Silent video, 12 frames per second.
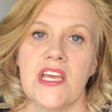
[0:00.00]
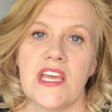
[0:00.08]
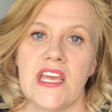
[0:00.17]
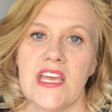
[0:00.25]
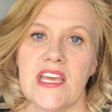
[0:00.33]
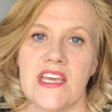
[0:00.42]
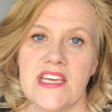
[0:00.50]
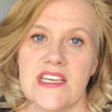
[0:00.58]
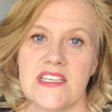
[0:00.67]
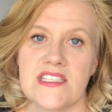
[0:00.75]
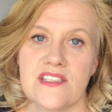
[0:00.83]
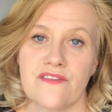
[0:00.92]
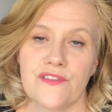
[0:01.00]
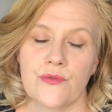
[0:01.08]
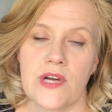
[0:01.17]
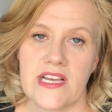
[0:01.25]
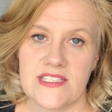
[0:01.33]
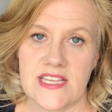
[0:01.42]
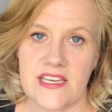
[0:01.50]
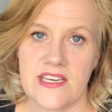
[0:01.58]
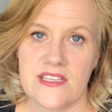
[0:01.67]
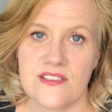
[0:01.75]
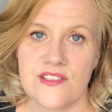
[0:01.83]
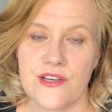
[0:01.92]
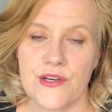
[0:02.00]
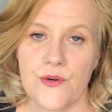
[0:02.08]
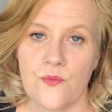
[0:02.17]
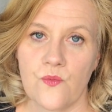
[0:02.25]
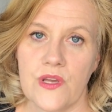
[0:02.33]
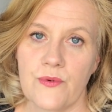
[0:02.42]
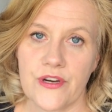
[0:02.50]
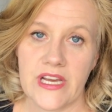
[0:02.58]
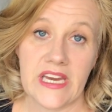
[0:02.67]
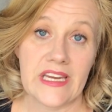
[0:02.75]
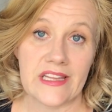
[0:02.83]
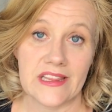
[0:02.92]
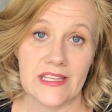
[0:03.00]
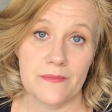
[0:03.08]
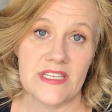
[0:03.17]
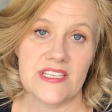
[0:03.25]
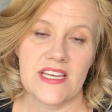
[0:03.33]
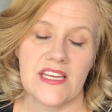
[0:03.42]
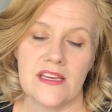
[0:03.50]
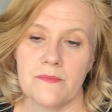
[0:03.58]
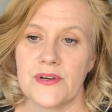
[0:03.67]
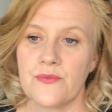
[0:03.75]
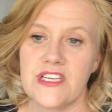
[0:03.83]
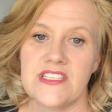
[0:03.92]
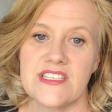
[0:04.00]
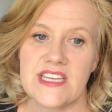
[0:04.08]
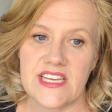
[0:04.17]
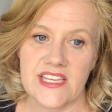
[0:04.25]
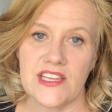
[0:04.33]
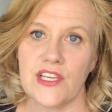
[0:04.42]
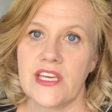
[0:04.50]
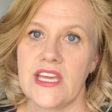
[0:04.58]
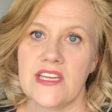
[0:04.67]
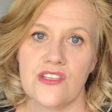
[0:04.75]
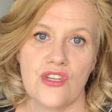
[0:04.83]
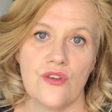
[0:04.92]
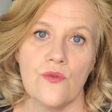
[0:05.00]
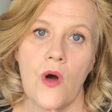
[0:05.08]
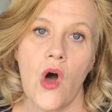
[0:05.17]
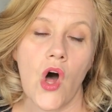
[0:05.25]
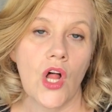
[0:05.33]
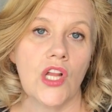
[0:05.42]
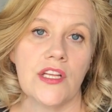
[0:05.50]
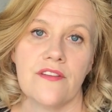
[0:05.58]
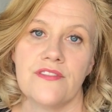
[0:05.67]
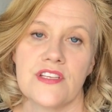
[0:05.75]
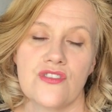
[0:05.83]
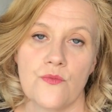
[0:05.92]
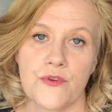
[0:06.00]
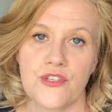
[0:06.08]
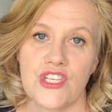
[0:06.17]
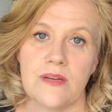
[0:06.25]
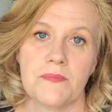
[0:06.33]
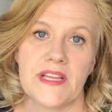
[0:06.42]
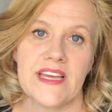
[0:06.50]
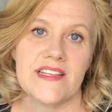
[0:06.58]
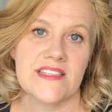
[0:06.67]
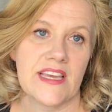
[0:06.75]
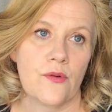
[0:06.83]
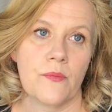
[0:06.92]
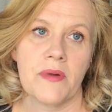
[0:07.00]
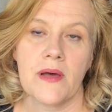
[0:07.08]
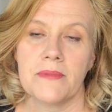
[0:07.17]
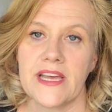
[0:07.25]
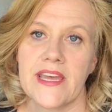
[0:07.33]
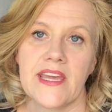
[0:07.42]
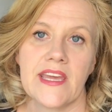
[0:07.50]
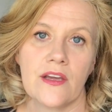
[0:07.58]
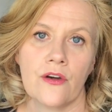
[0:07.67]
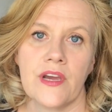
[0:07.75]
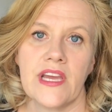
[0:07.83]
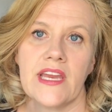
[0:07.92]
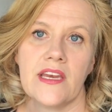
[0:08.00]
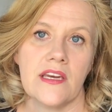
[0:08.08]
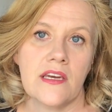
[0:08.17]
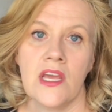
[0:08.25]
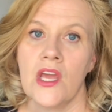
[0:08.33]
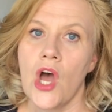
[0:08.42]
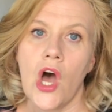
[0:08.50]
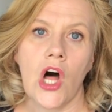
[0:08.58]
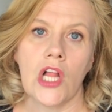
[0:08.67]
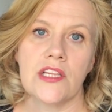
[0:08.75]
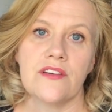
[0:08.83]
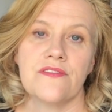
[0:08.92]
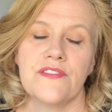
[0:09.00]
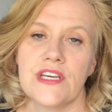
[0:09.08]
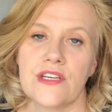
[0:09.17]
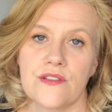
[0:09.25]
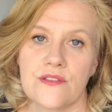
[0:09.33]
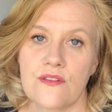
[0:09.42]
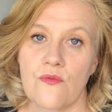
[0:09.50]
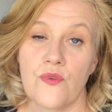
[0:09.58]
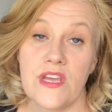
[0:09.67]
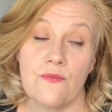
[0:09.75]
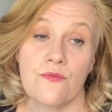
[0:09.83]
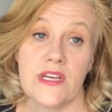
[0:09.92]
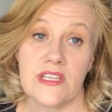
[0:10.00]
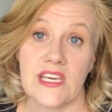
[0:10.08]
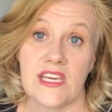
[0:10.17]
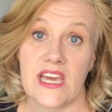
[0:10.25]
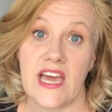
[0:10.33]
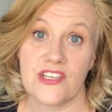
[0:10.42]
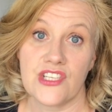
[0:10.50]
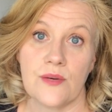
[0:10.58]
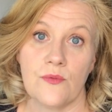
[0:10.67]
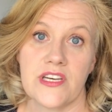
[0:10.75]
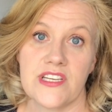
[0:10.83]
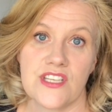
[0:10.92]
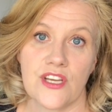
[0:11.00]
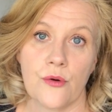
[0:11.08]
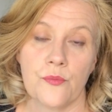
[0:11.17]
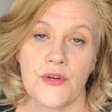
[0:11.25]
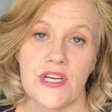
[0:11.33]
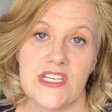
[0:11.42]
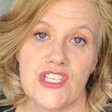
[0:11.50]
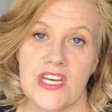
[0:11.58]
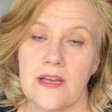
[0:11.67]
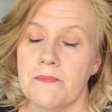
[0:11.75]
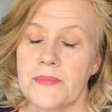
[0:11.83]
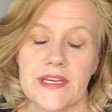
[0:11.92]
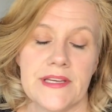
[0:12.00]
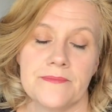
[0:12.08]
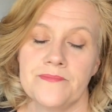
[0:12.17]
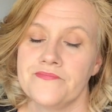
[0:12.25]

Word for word: is Verizon. So we were kind of limited, but we did look into all of the super cheap plans like Republic and Cricket and all of those. We really actually wanted to go pretty cheap, but